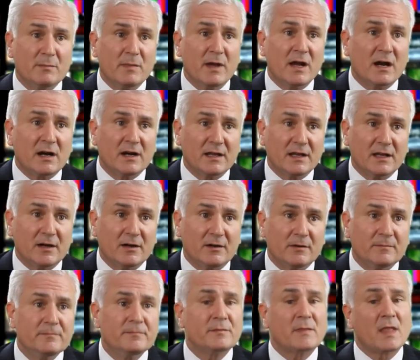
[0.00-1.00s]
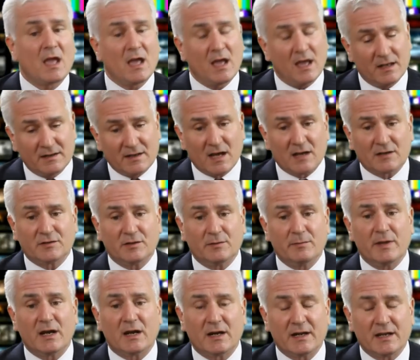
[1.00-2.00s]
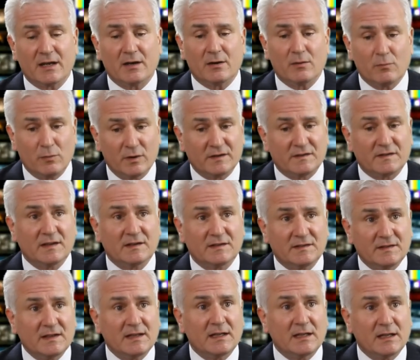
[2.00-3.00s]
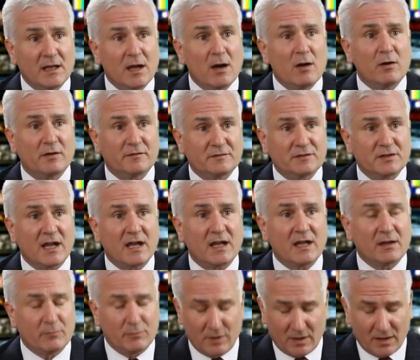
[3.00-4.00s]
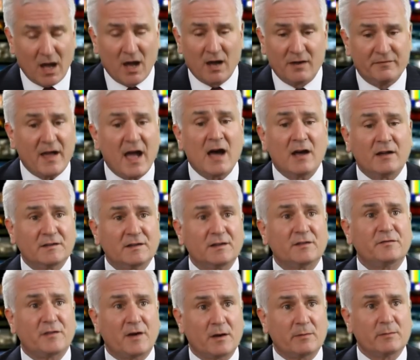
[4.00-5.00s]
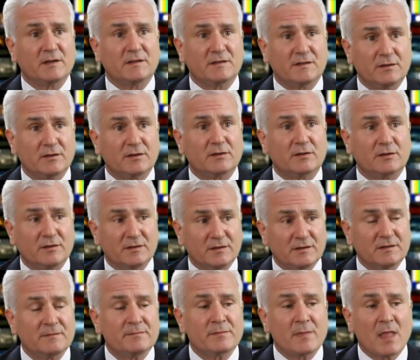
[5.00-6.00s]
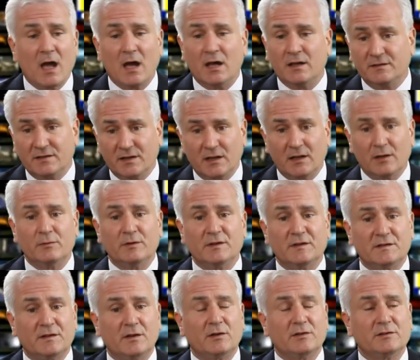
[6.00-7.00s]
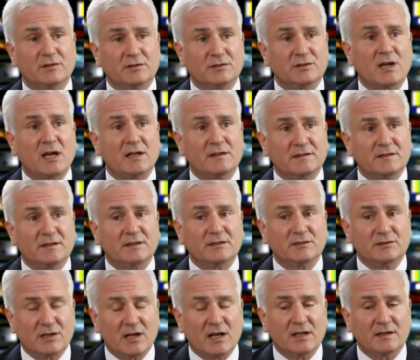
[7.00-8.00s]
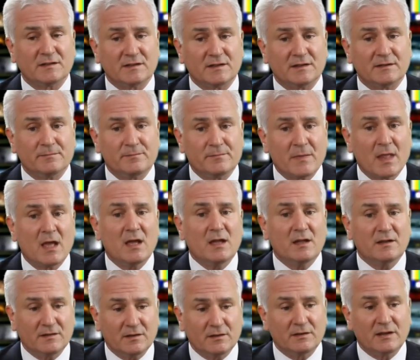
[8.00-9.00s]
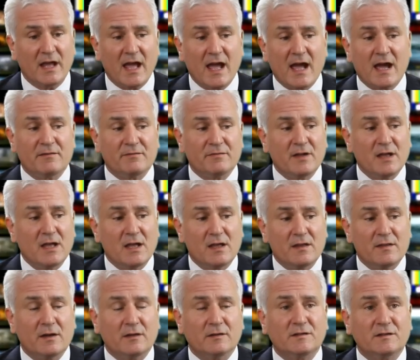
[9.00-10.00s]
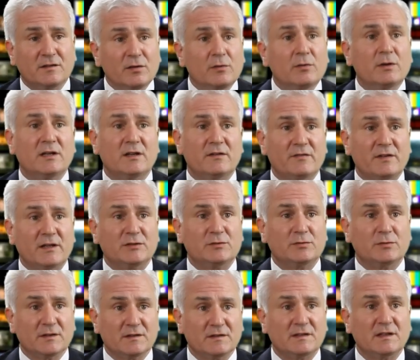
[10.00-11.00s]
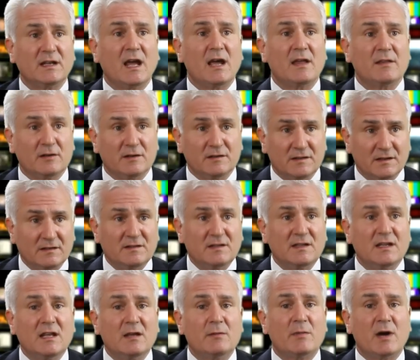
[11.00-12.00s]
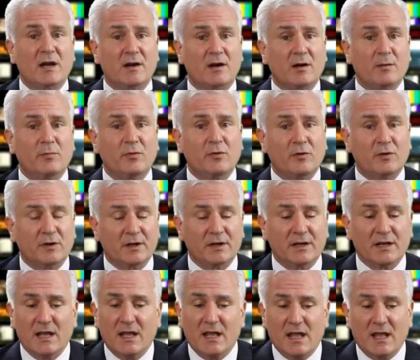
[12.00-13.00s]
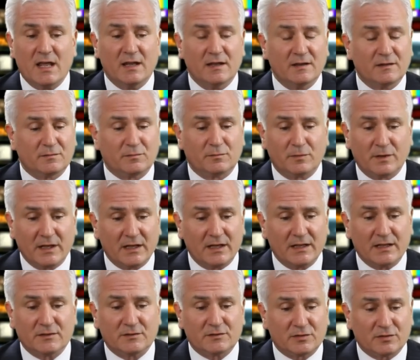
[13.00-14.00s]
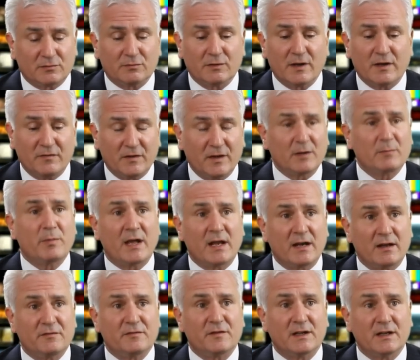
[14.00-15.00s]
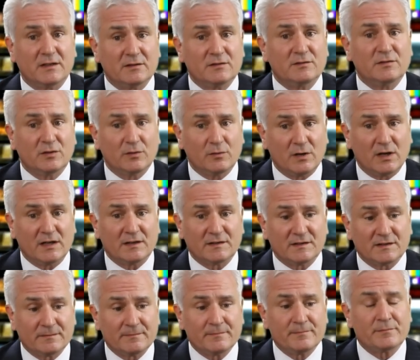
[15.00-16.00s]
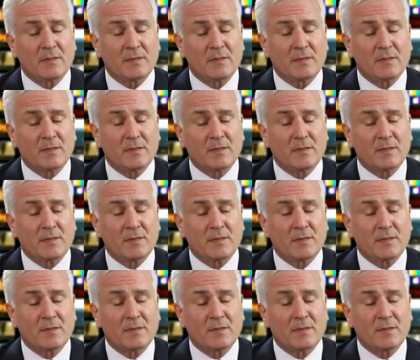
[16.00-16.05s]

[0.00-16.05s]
Mario. And Dr. Mario was the CEO of, of Pharmaceuticals until it was sold to Johnson & Johnson. So to have those two individuals together as a team on our board is really a terrific benefit to us.